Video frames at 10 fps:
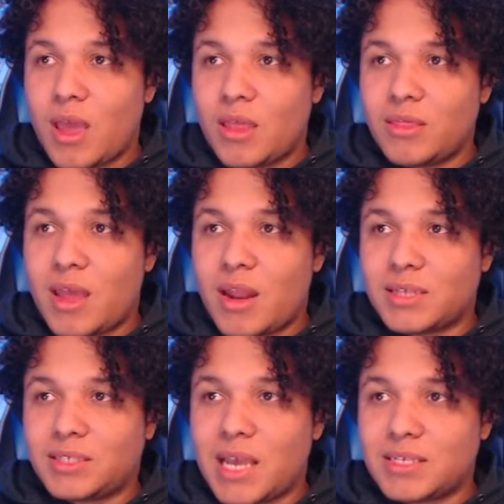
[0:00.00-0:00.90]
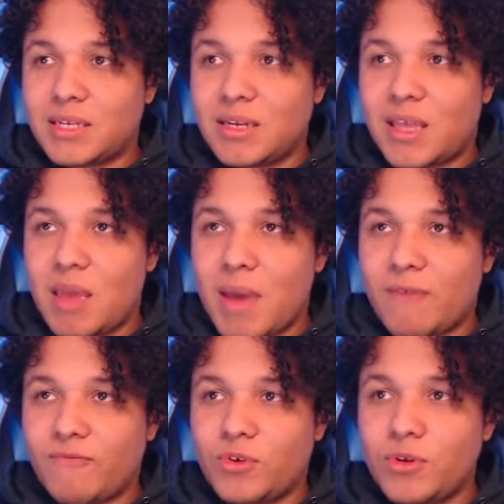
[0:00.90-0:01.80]
and then assassin came
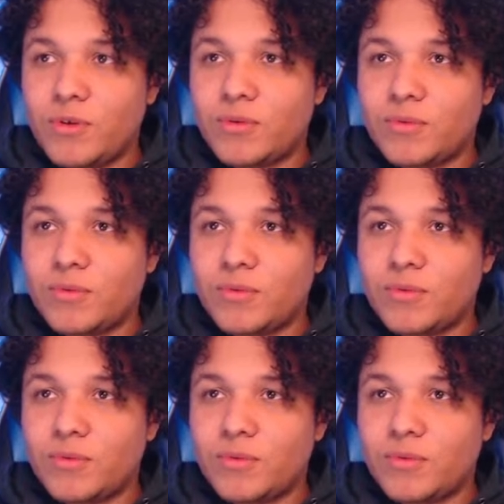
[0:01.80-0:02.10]
after you.